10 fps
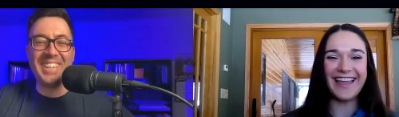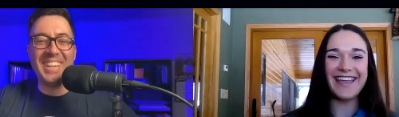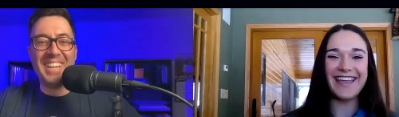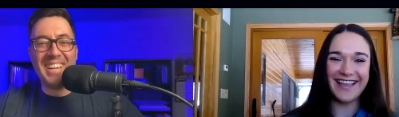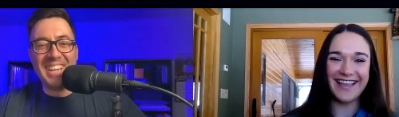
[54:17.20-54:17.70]

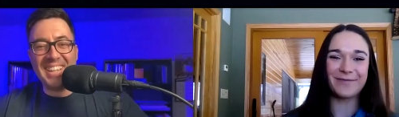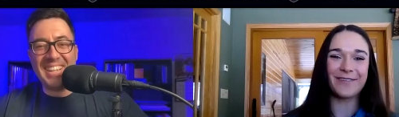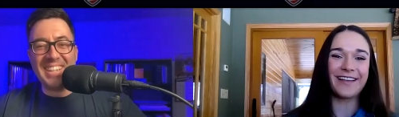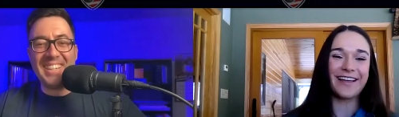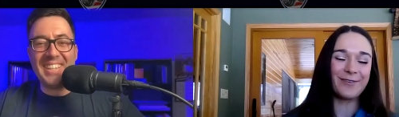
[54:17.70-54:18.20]
Speaker 1: thanks, thanks,
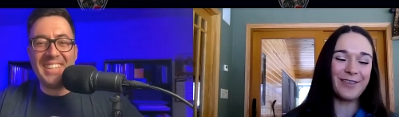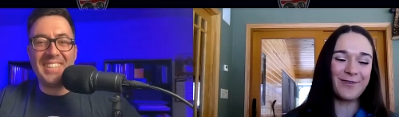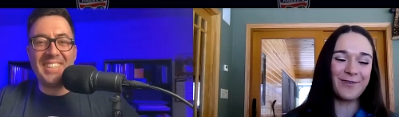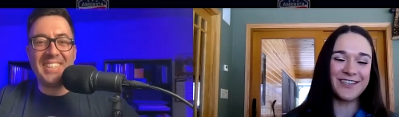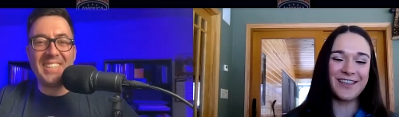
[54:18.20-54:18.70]
Paul. I
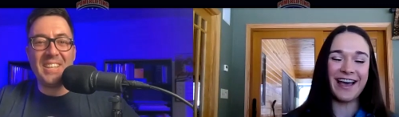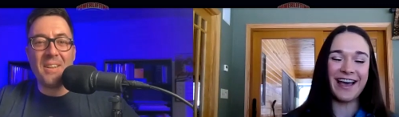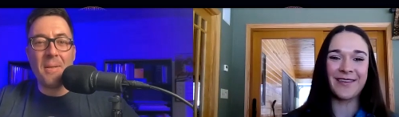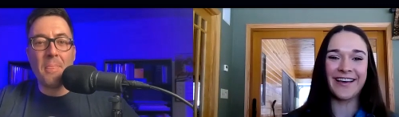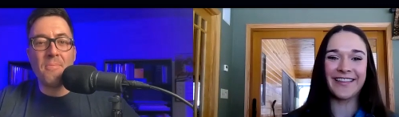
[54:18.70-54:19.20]
really appreciate you
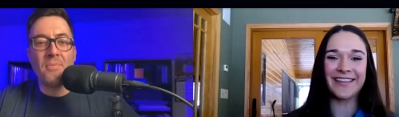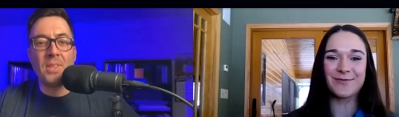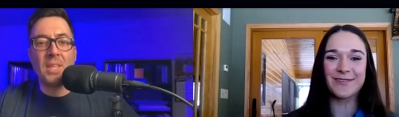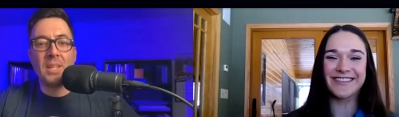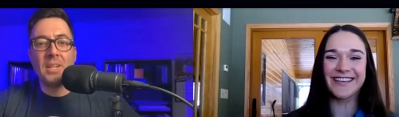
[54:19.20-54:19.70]
having me on.
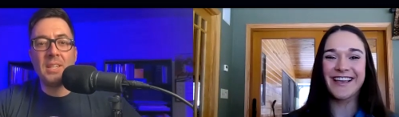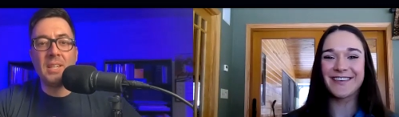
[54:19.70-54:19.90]
This was